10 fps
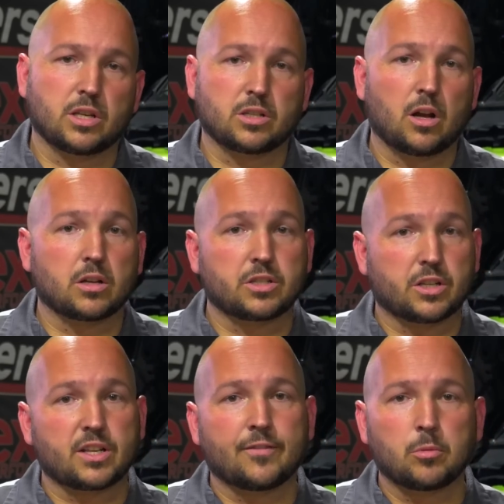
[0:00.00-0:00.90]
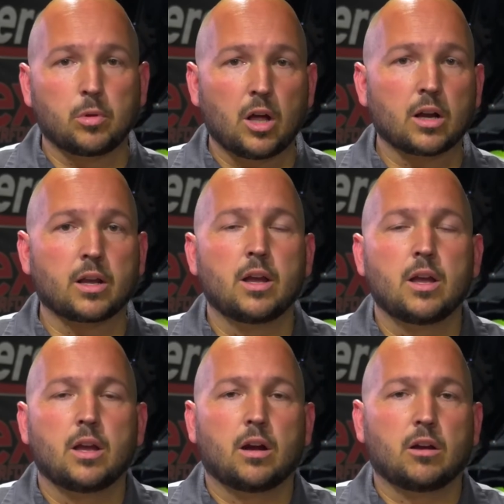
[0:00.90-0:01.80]
a stock 6.7 block.
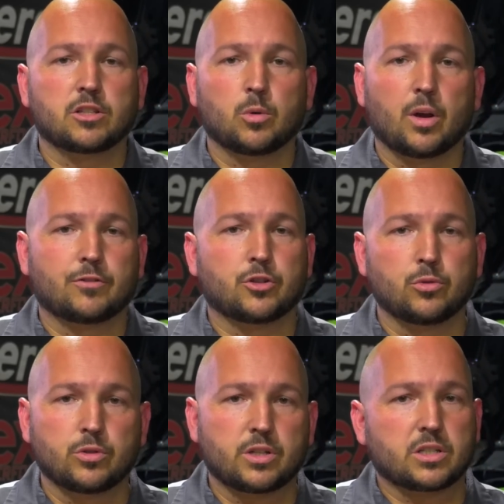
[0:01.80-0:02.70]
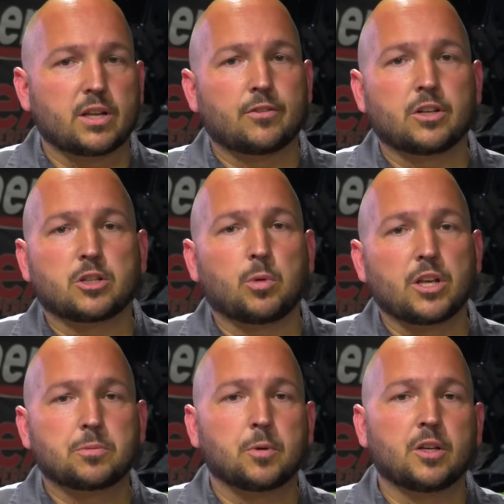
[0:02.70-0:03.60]
So we have true 6.7
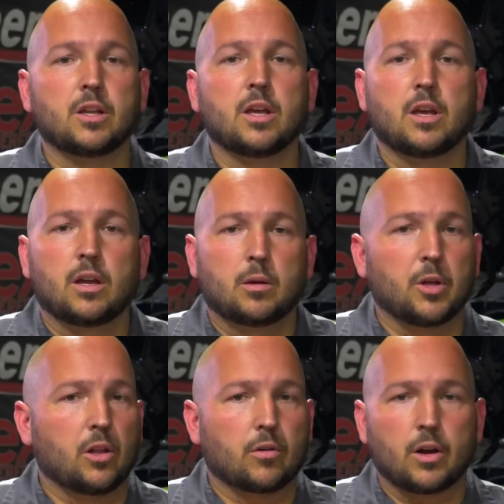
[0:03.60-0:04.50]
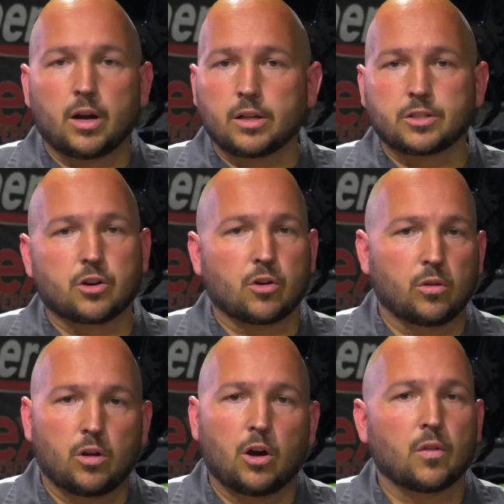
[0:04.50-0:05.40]
displacement, billet rods,
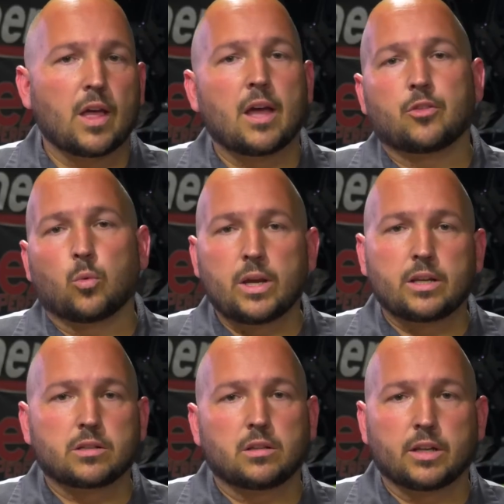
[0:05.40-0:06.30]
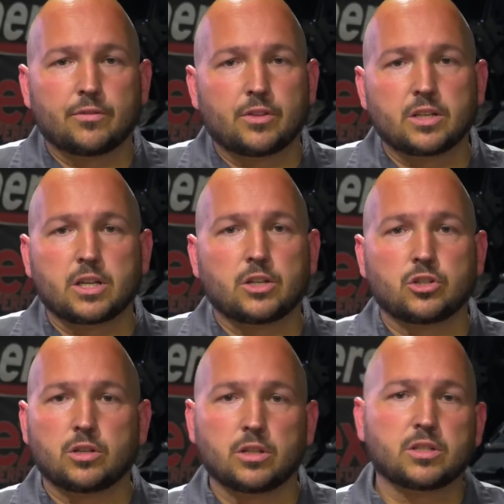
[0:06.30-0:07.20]
girdle, all that. The weakest link of this
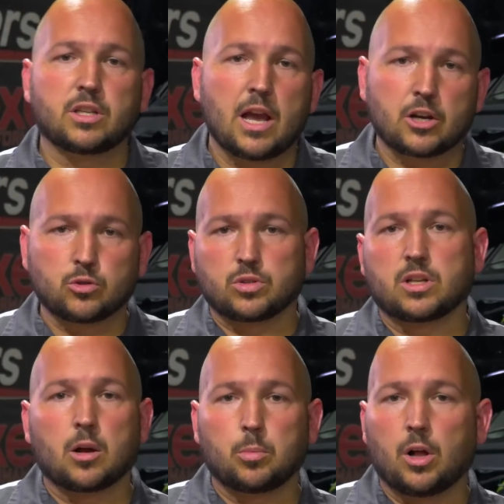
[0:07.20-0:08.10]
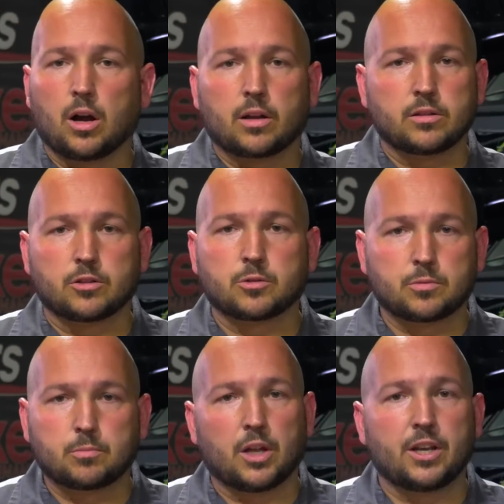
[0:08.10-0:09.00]
engine is the actual stock block. There's
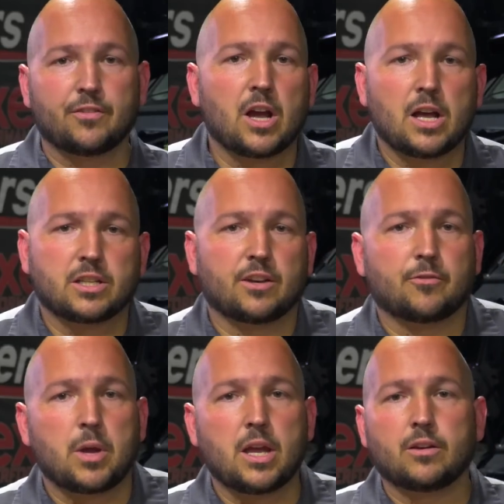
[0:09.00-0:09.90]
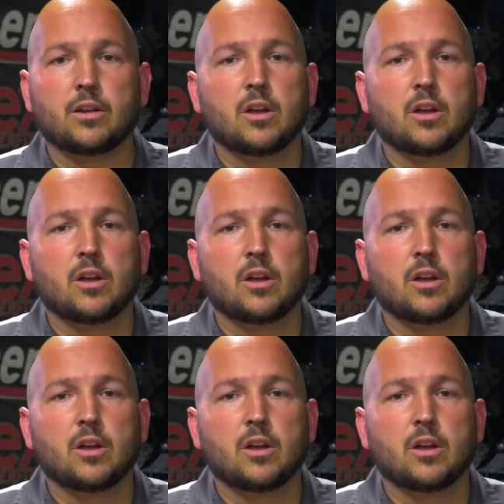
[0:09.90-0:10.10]
plenty of guys that have made